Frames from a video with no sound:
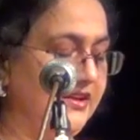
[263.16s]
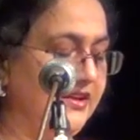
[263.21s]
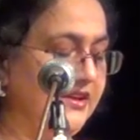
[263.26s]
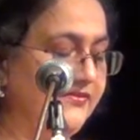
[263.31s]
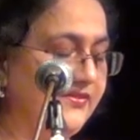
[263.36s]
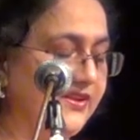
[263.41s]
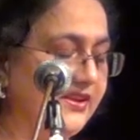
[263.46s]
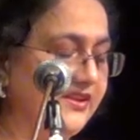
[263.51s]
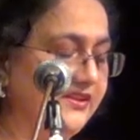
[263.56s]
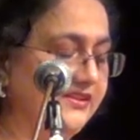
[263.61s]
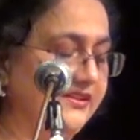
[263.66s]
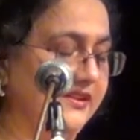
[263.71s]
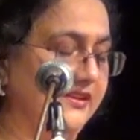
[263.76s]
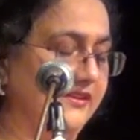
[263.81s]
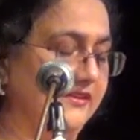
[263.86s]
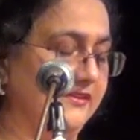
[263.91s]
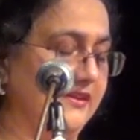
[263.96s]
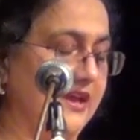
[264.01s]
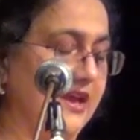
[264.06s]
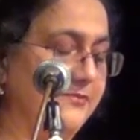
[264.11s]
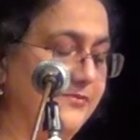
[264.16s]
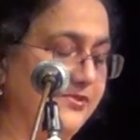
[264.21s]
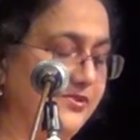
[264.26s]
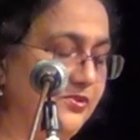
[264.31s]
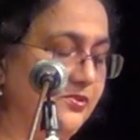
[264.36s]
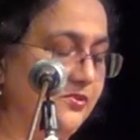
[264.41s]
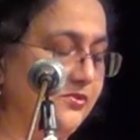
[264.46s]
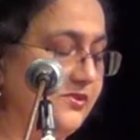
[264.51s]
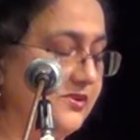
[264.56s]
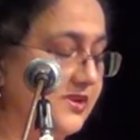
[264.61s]
If anything
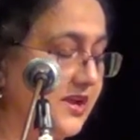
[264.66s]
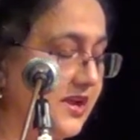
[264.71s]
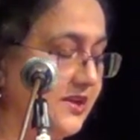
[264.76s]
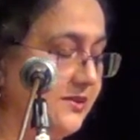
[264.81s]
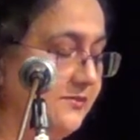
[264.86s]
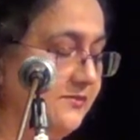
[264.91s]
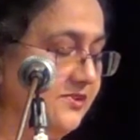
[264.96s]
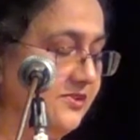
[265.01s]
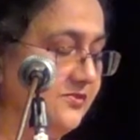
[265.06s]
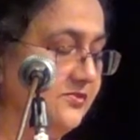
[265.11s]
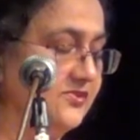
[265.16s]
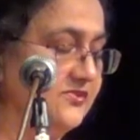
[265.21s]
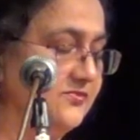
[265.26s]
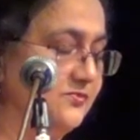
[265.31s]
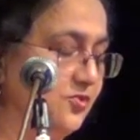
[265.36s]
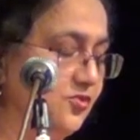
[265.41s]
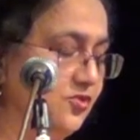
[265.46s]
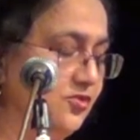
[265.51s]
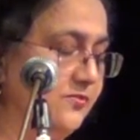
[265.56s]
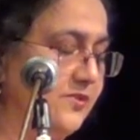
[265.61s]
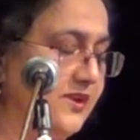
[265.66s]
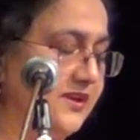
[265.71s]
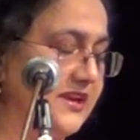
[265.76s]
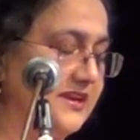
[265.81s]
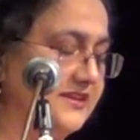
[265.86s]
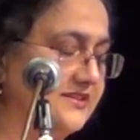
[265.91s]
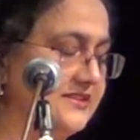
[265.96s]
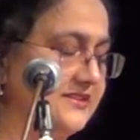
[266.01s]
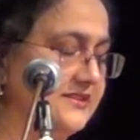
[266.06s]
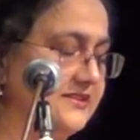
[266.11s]
happened on time, it was more by
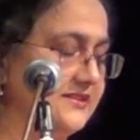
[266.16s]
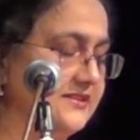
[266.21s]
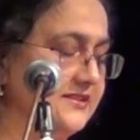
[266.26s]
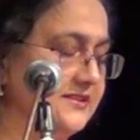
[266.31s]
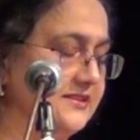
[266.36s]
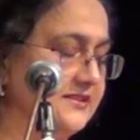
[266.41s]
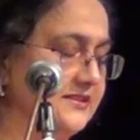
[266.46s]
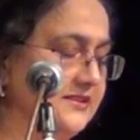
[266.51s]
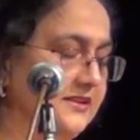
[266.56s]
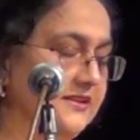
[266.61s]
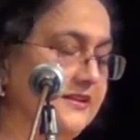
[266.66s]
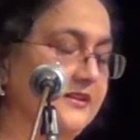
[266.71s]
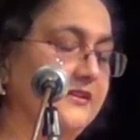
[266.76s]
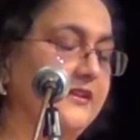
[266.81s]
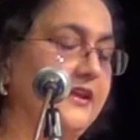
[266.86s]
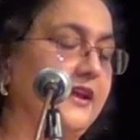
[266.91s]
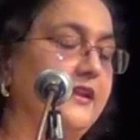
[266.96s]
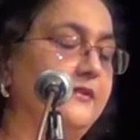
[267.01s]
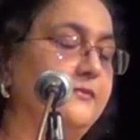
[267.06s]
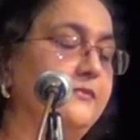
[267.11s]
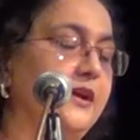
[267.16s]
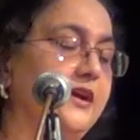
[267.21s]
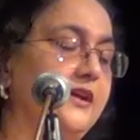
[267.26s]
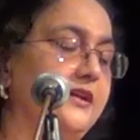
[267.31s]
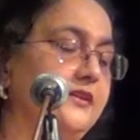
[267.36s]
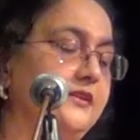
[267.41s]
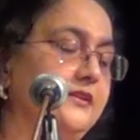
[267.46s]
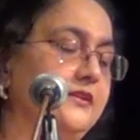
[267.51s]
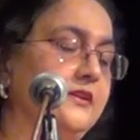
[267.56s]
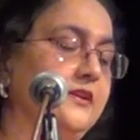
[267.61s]
accident than
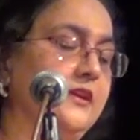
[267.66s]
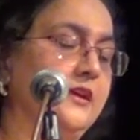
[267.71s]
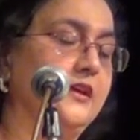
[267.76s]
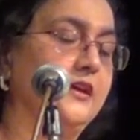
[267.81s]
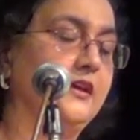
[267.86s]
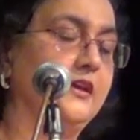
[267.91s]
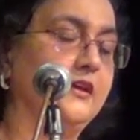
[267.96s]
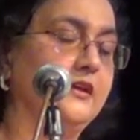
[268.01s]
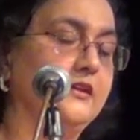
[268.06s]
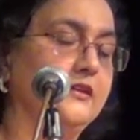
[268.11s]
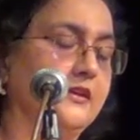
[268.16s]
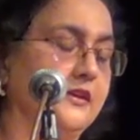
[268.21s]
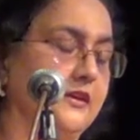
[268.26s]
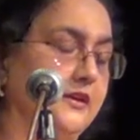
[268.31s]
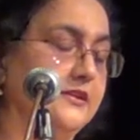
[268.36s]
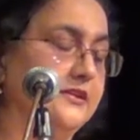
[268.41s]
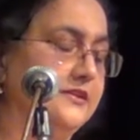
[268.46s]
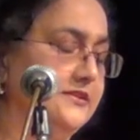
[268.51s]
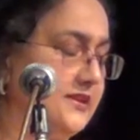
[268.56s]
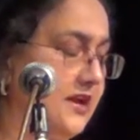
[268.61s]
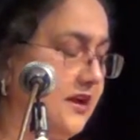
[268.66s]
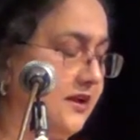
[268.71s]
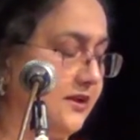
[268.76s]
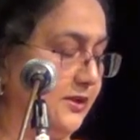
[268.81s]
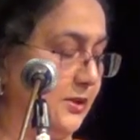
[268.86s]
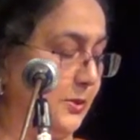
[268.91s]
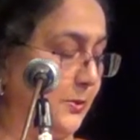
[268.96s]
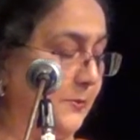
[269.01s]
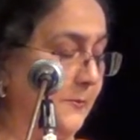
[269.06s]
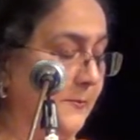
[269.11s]
by
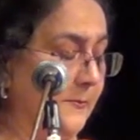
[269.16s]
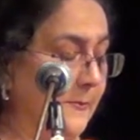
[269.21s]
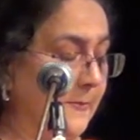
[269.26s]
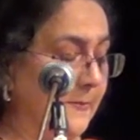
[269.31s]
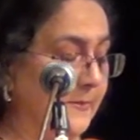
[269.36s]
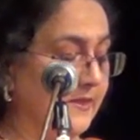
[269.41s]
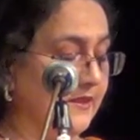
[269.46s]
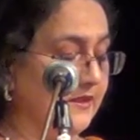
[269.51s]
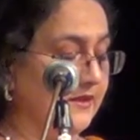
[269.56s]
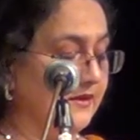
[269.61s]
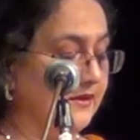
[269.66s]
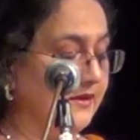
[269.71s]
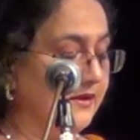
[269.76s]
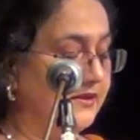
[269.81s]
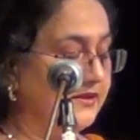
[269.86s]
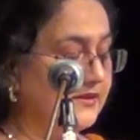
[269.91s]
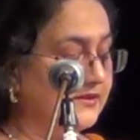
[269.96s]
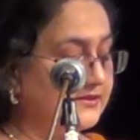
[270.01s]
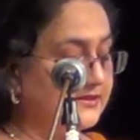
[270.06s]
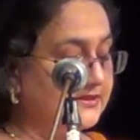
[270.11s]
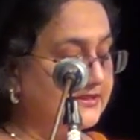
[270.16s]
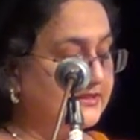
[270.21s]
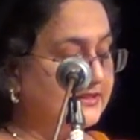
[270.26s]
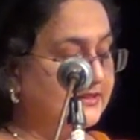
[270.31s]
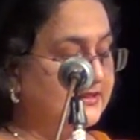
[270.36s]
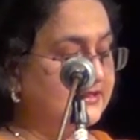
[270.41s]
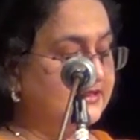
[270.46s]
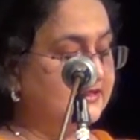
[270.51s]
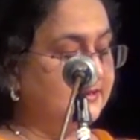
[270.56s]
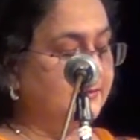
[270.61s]
design. In the
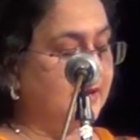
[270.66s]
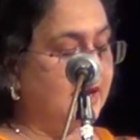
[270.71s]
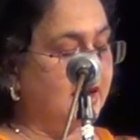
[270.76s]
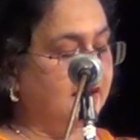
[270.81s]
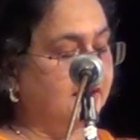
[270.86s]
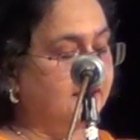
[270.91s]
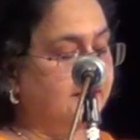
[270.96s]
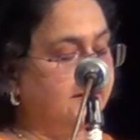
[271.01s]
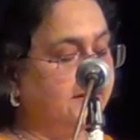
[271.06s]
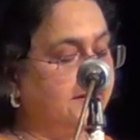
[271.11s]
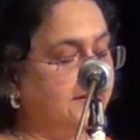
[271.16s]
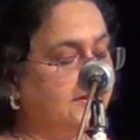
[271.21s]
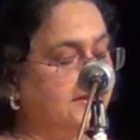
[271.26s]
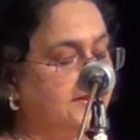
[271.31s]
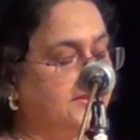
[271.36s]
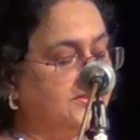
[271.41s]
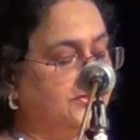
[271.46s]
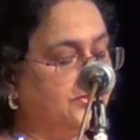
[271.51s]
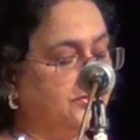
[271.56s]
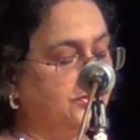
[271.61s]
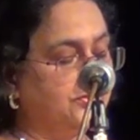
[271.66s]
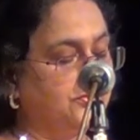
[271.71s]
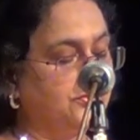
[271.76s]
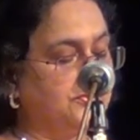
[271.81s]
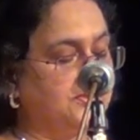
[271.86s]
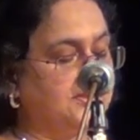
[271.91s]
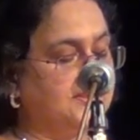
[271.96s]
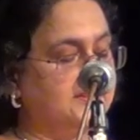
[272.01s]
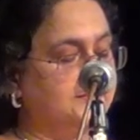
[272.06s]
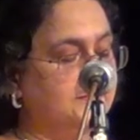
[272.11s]
distance, a man cleared his
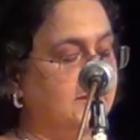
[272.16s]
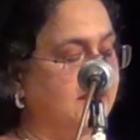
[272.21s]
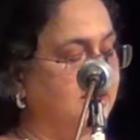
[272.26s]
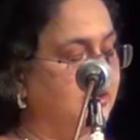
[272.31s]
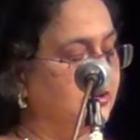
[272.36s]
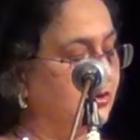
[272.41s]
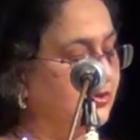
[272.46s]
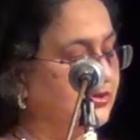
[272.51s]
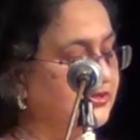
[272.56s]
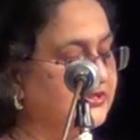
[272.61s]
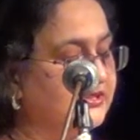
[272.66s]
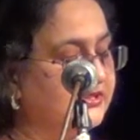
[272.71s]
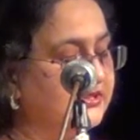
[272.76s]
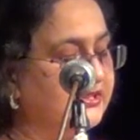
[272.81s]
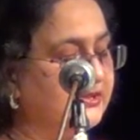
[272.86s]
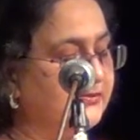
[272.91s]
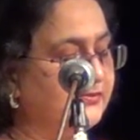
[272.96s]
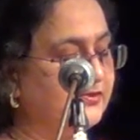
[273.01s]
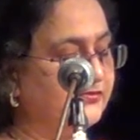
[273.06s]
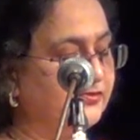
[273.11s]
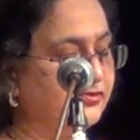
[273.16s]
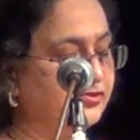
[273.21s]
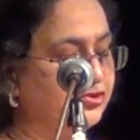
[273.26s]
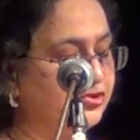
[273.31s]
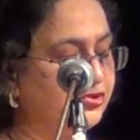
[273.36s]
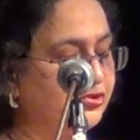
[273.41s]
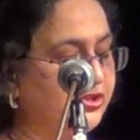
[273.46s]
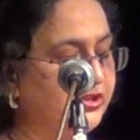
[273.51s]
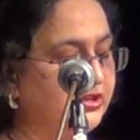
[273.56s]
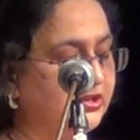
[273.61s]
throat and spat noisily before
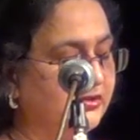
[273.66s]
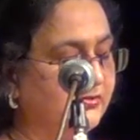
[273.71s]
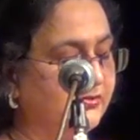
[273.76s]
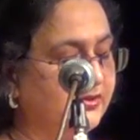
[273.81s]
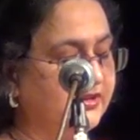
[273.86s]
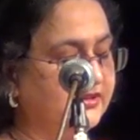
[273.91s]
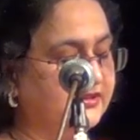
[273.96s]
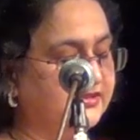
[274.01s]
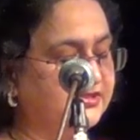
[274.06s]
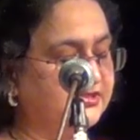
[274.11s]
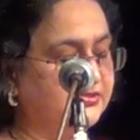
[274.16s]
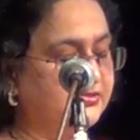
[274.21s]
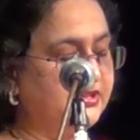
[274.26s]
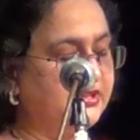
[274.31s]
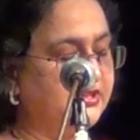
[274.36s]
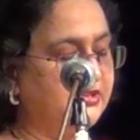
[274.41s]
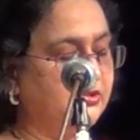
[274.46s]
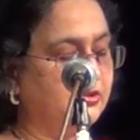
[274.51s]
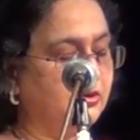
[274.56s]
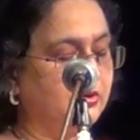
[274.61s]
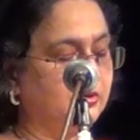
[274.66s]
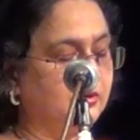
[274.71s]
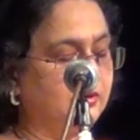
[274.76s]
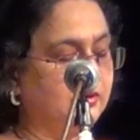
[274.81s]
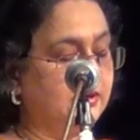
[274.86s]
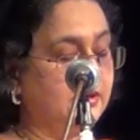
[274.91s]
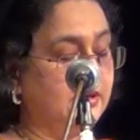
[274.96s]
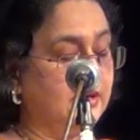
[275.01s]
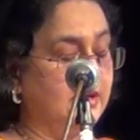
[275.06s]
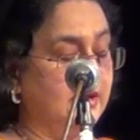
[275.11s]
shooing away a street
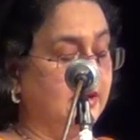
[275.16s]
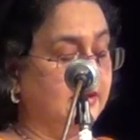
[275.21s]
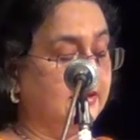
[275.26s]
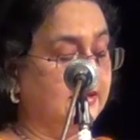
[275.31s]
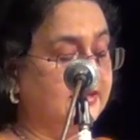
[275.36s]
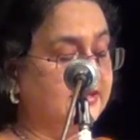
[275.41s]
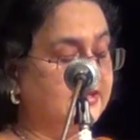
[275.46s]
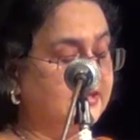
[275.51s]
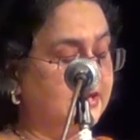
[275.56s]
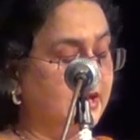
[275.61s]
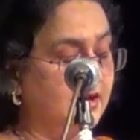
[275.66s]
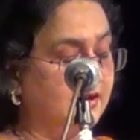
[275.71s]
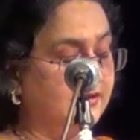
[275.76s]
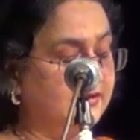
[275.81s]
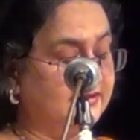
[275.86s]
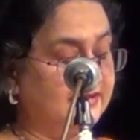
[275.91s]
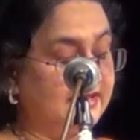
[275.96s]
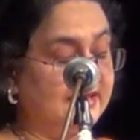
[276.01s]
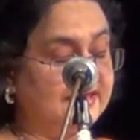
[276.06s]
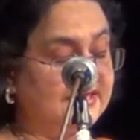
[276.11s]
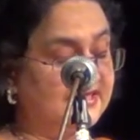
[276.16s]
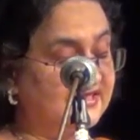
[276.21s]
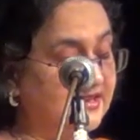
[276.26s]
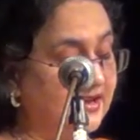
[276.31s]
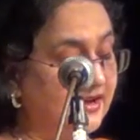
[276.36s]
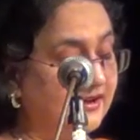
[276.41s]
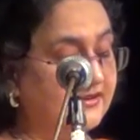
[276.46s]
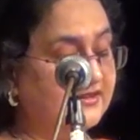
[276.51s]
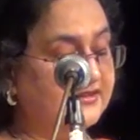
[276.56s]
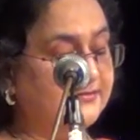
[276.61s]
dog that
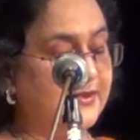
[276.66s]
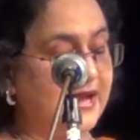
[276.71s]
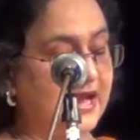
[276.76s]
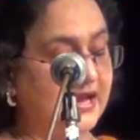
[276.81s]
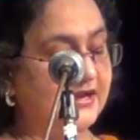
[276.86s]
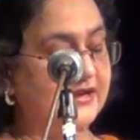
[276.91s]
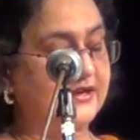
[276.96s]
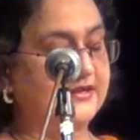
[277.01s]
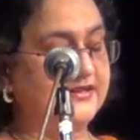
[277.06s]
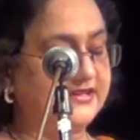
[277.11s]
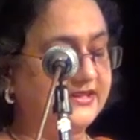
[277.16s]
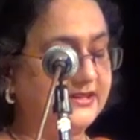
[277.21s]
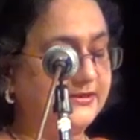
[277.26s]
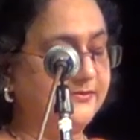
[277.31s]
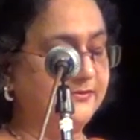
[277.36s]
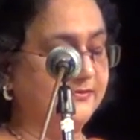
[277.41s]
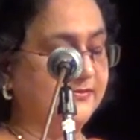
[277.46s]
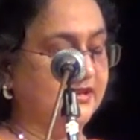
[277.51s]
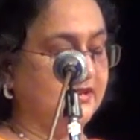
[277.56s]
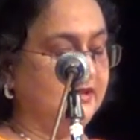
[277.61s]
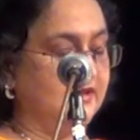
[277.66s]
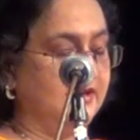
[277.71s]
snarled back at him,